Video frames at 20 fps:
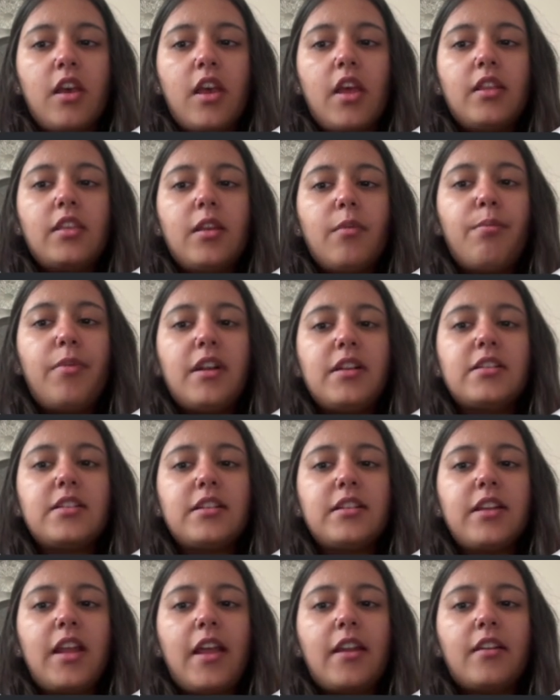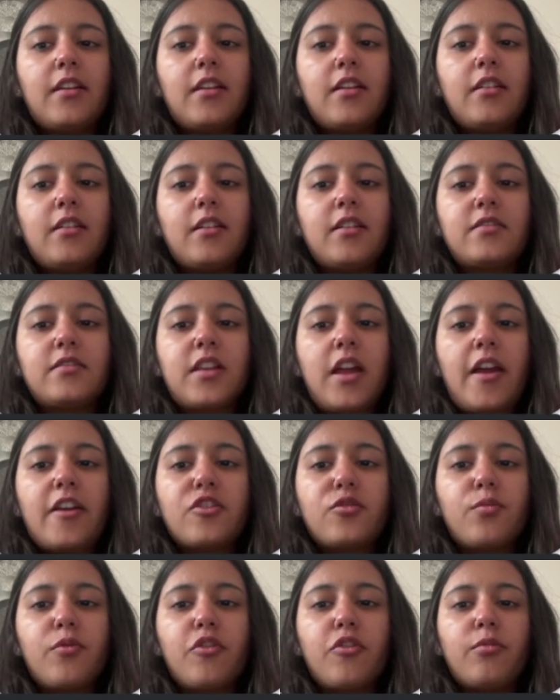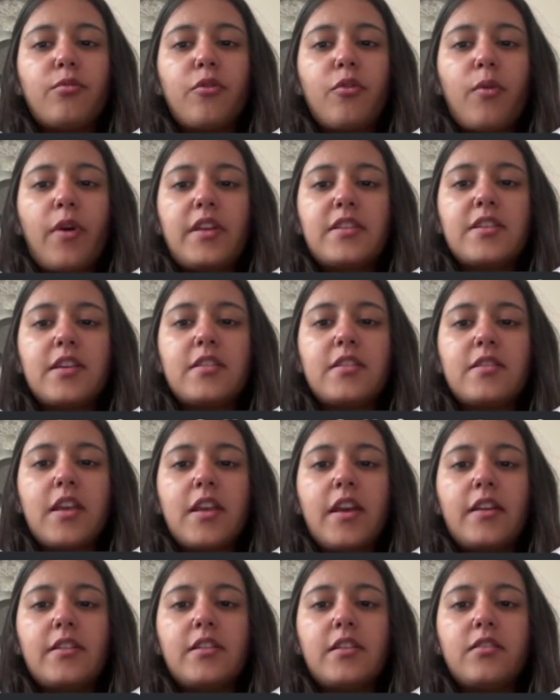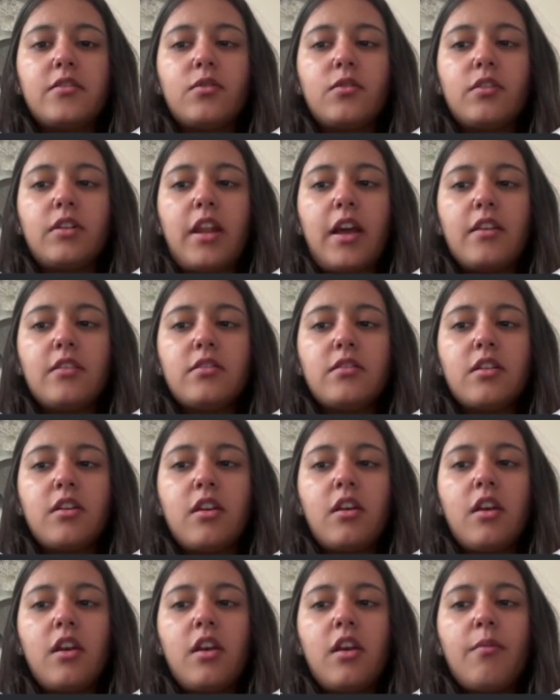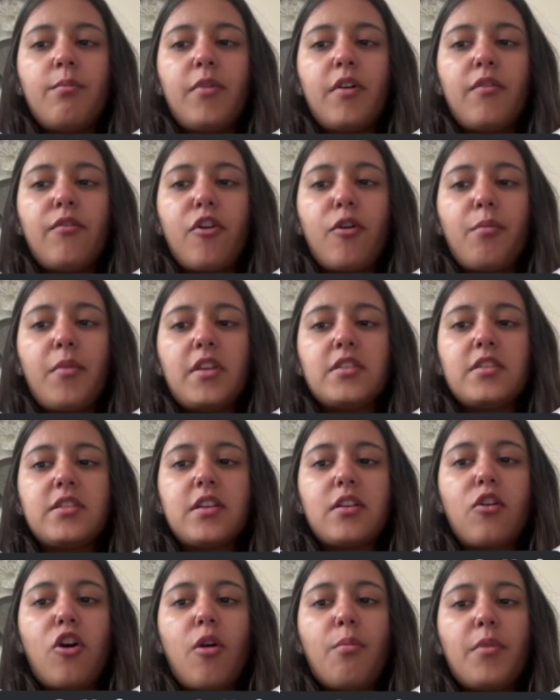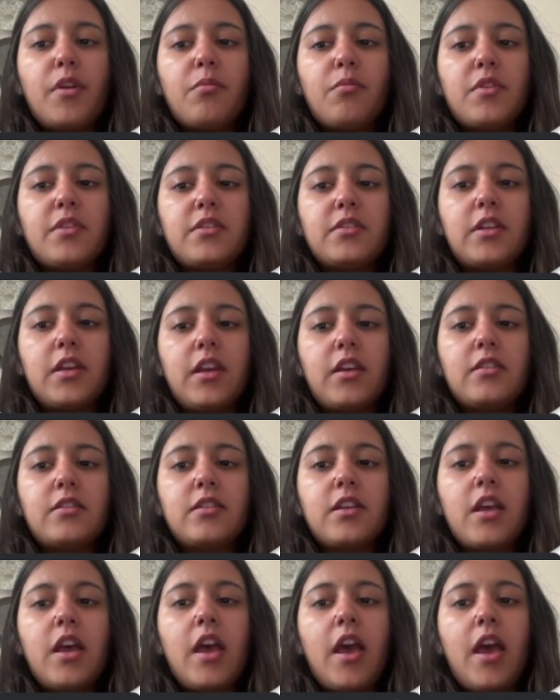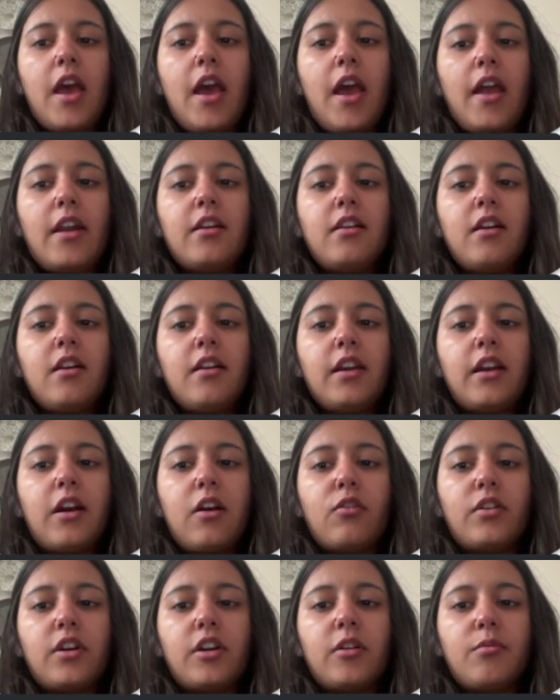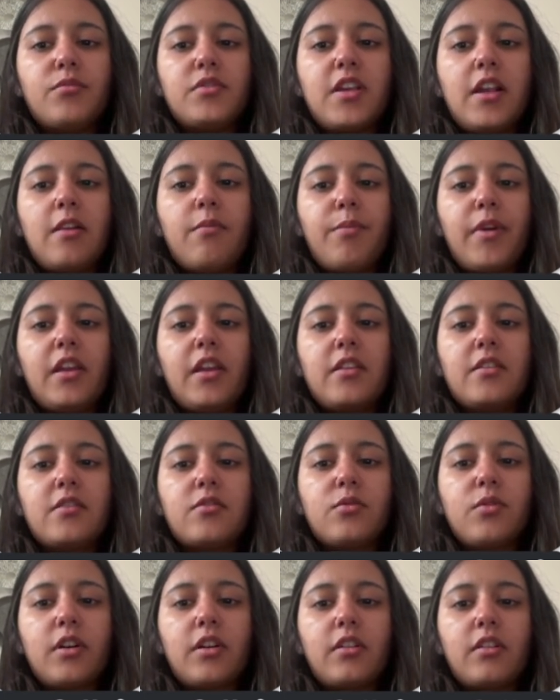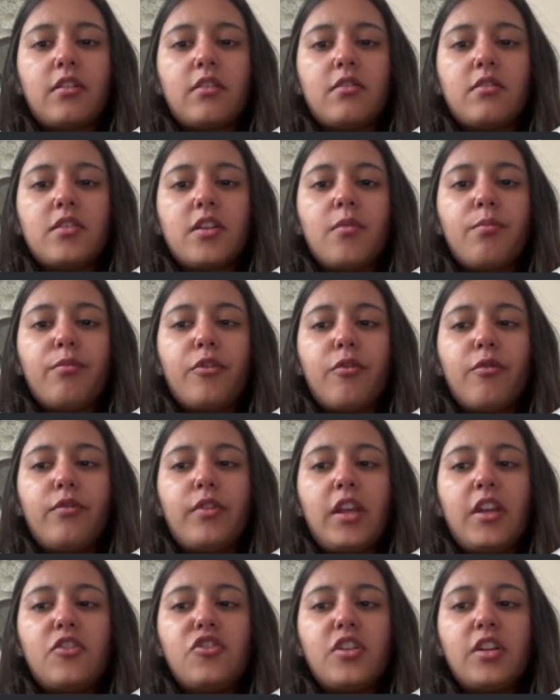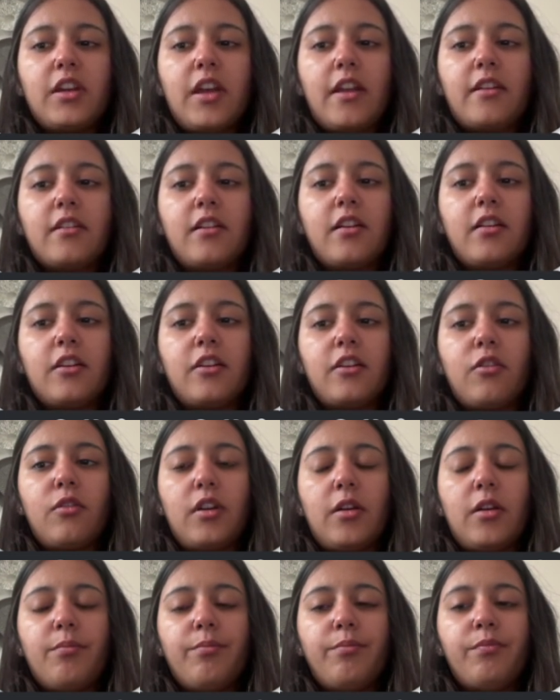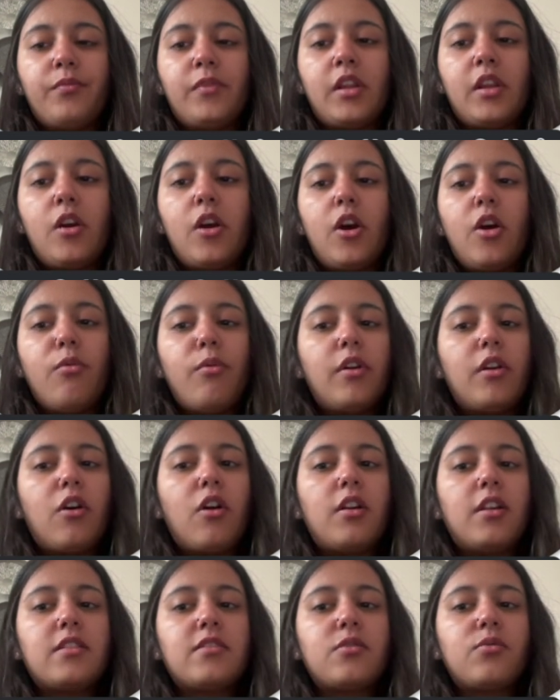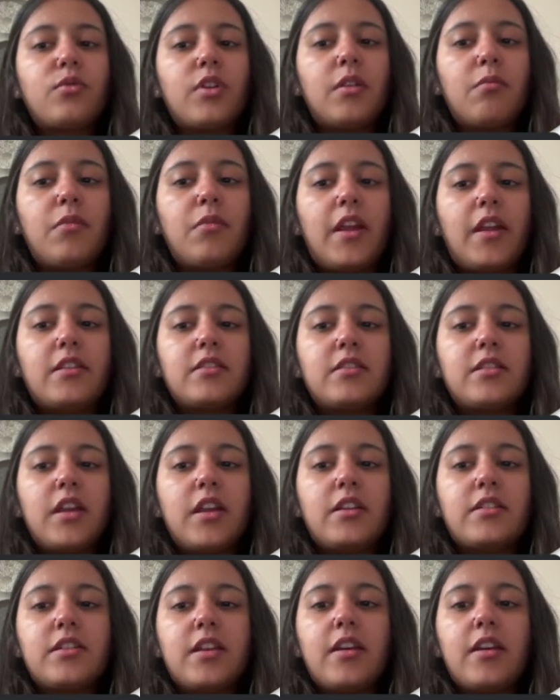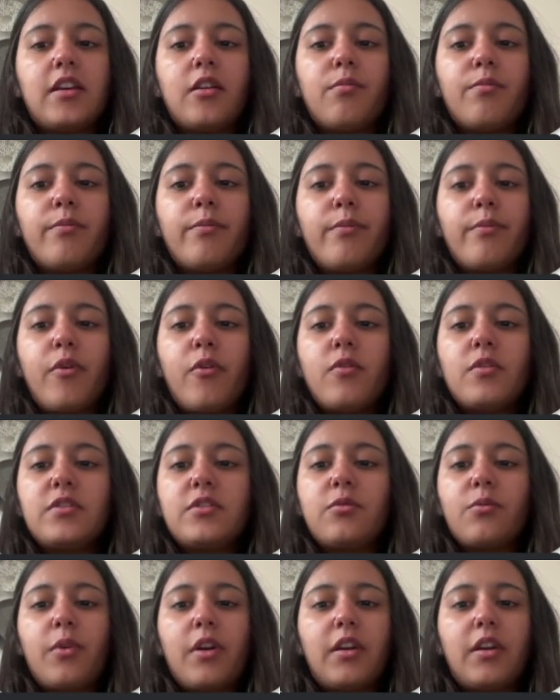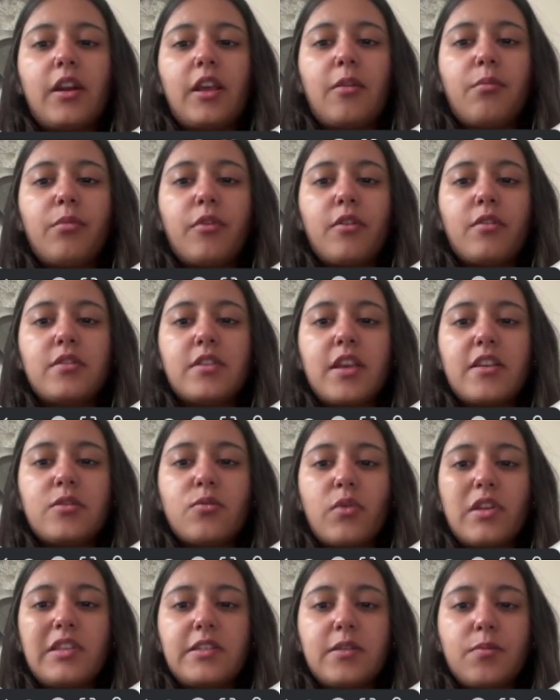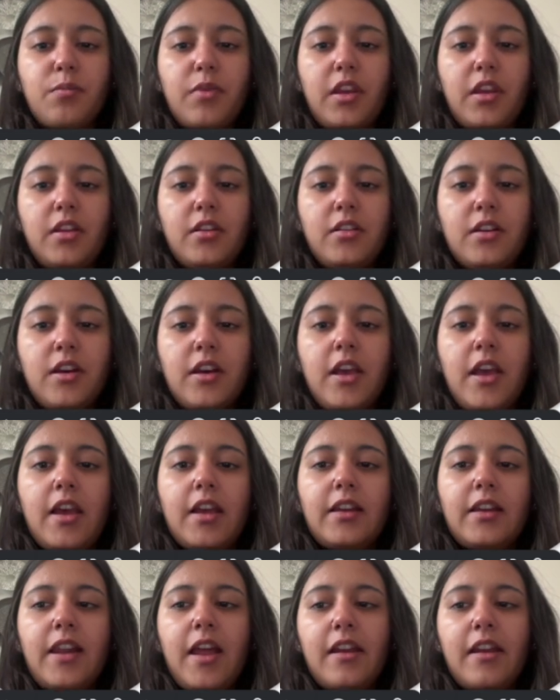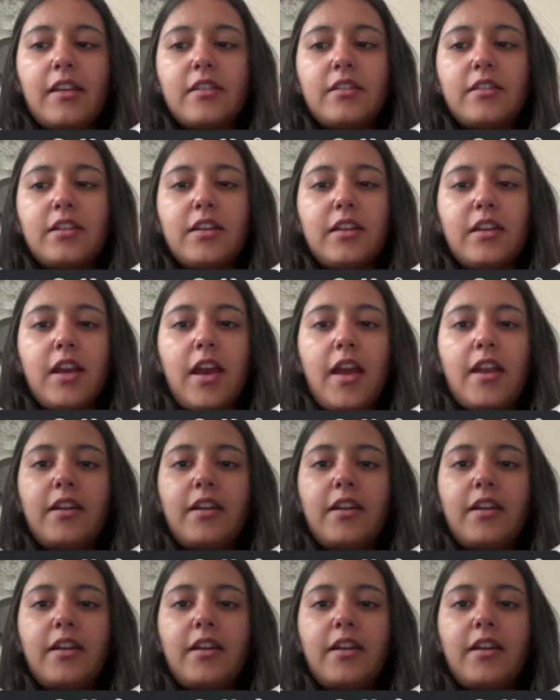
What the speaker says: The built-in analytics dashboard provides insight into class performance, common mistakes, and learning outcomes, helping instructors improve teaching and curriculum. Overall, it streamlines the entire post-grading process with speed, clarity, and